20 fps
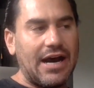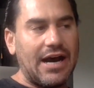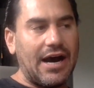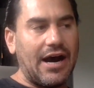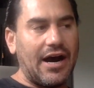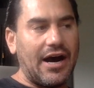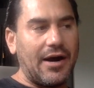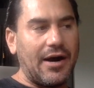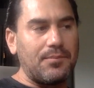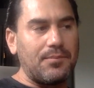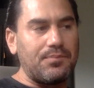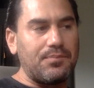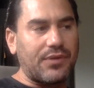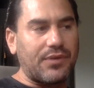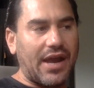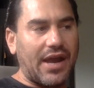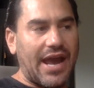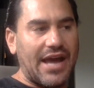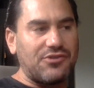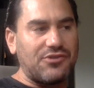Mm.
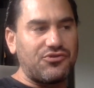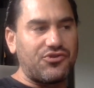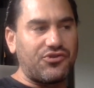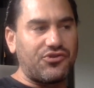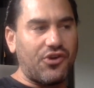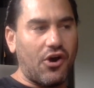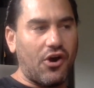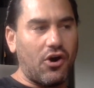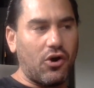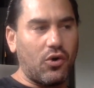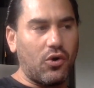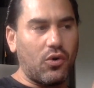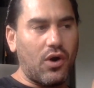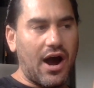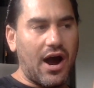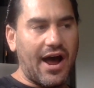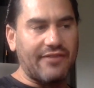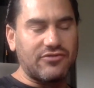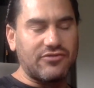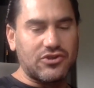And so
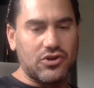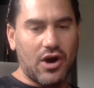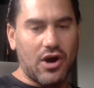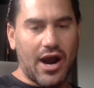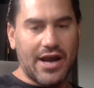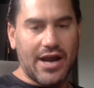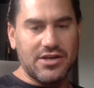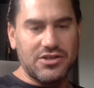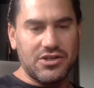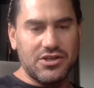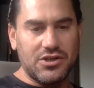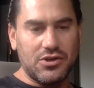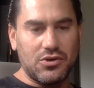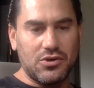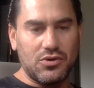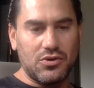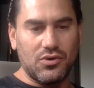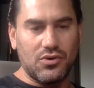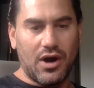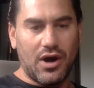I've tried
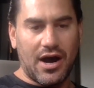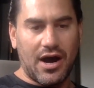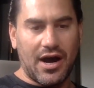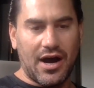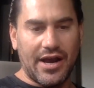to